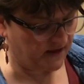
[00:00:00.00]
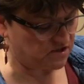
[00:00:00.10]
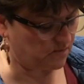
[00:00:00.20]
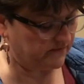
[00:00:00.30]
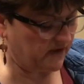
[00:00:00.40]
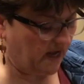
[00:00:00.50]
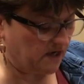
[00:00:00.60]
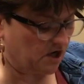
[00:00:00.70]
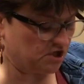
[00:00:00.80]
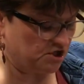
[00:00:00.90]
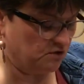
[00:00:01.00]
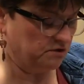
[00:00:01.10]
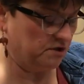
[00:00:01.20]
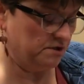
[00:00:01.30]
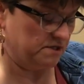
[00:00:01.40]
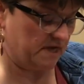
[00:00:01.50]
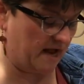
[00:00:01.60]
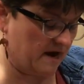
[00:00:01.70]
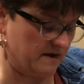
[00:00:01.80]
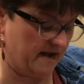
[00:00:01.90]
So we've got our shoulders,
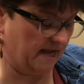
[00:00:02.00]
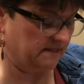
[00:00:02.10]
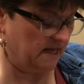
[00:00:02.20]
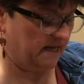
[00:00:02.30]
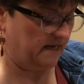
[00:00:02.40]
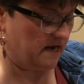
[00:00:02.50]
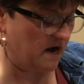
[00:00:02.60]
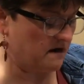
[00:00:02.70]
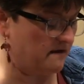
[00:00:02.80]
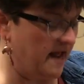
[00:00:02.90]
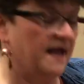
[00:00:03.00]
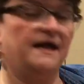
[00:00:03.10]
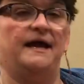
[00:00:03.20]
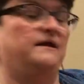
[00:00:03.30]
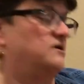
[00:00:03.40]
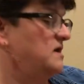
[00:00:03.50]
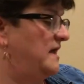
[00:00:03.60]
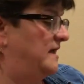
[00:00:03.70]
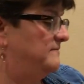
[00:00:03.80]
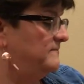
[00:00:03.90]
our neckline, our neck, and our
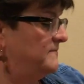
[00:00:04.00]
head.